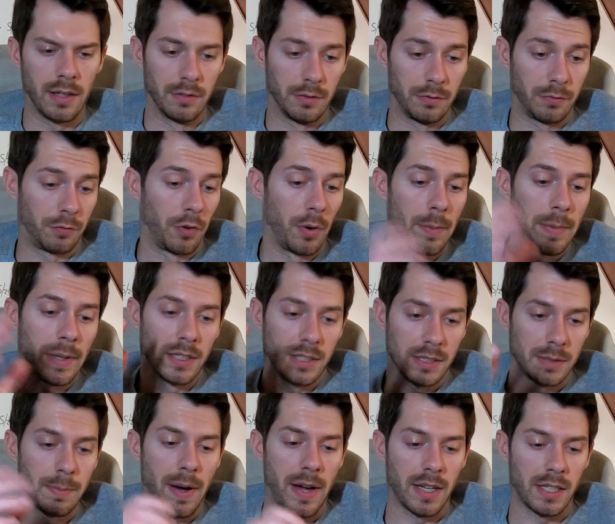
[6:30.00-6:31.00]
from at
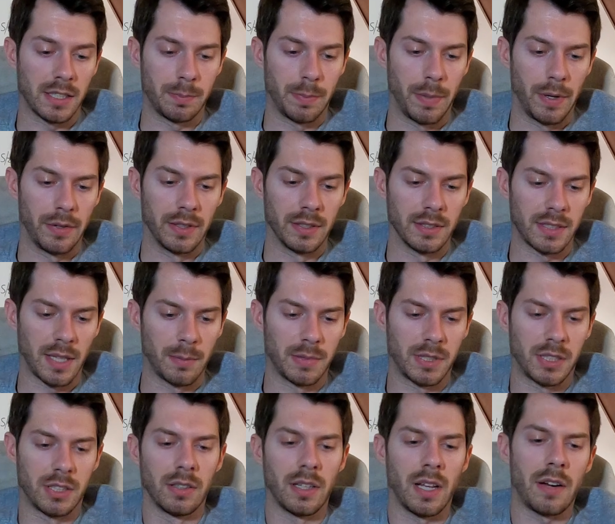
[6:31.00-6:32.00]
least my experience. I'm
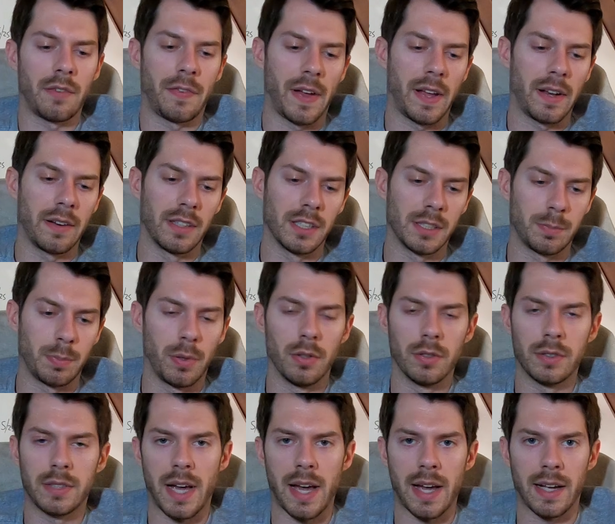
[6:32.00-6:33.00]
still not a fan of this pull
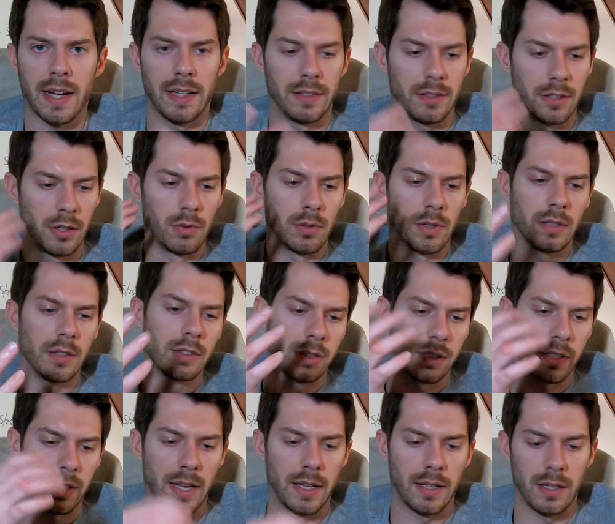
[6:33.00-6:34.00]
tag. I don't
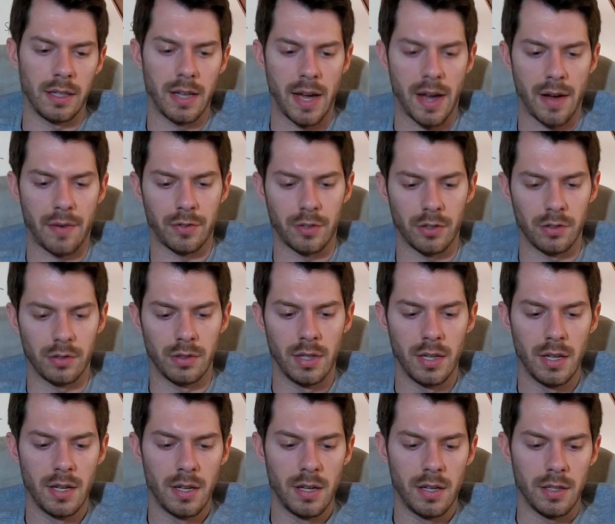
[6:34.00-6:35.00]
understand it after,
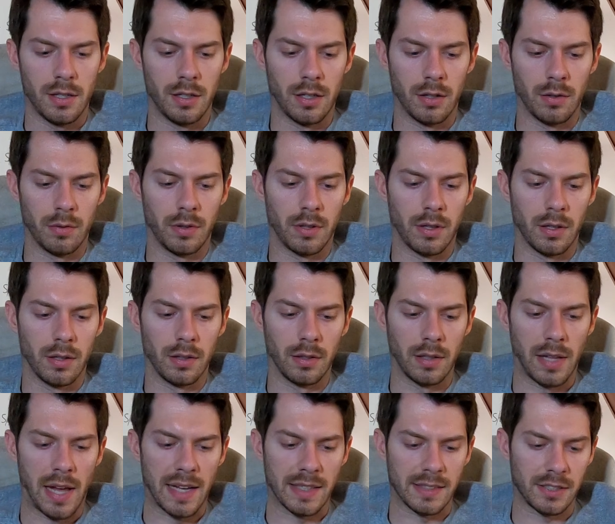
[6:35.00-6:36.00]
you know, the
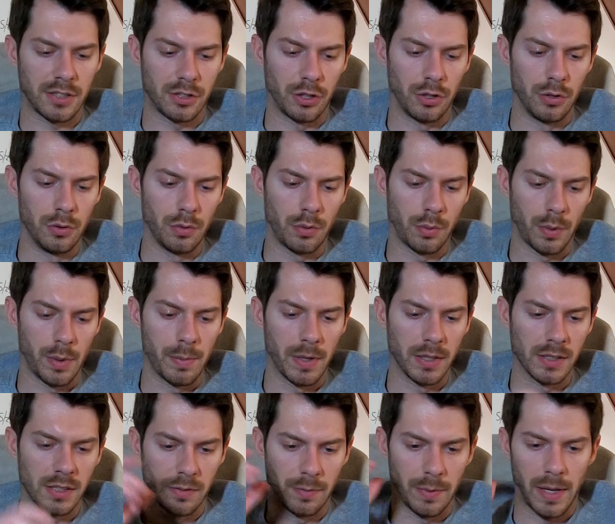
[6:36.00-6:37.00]
last 2-3
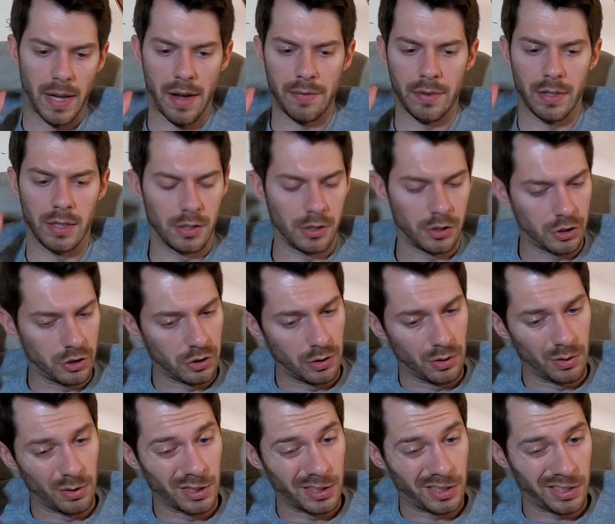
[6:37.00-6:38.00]
months of me having this
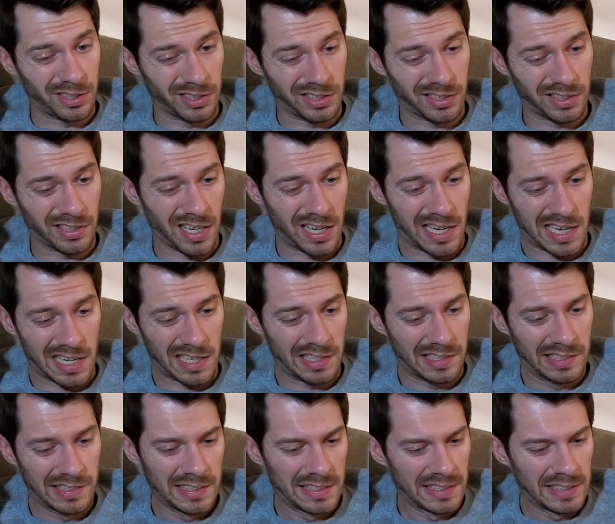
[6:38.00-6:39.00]
shoe. It's just,
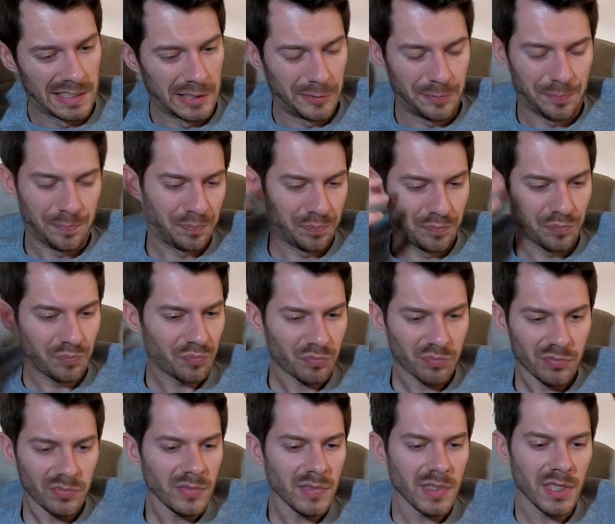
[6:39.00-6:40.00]

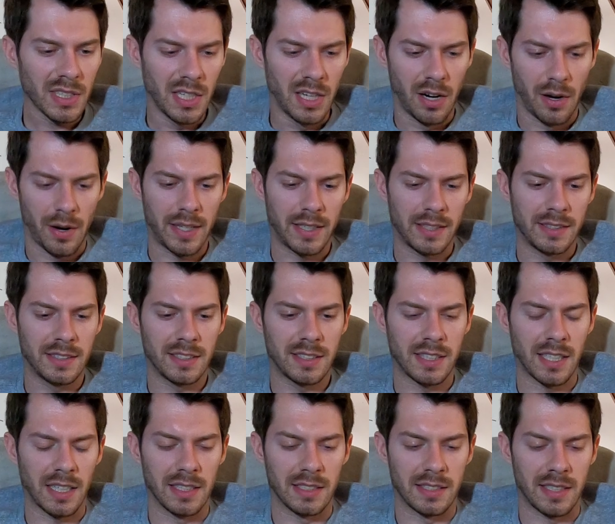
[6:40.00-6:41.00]
you know, I just
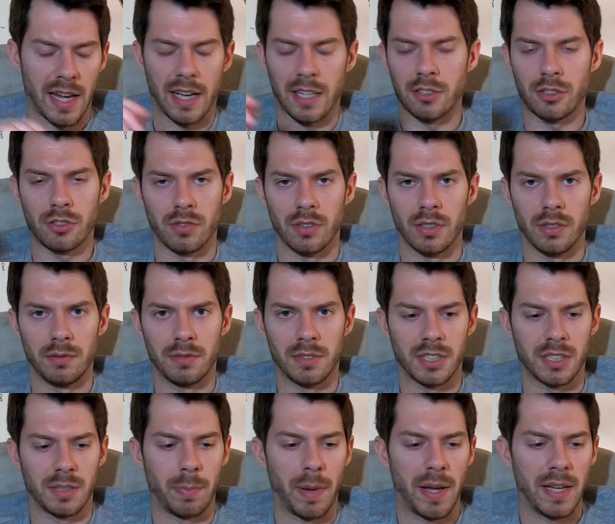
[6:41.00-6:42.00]
think it's extra
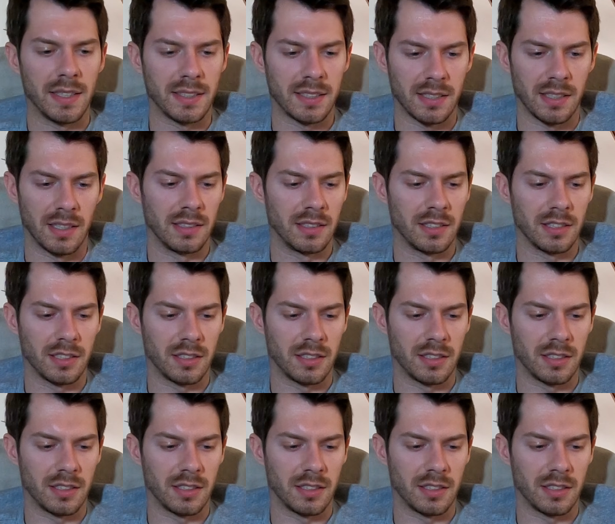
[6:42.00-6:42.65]
space, and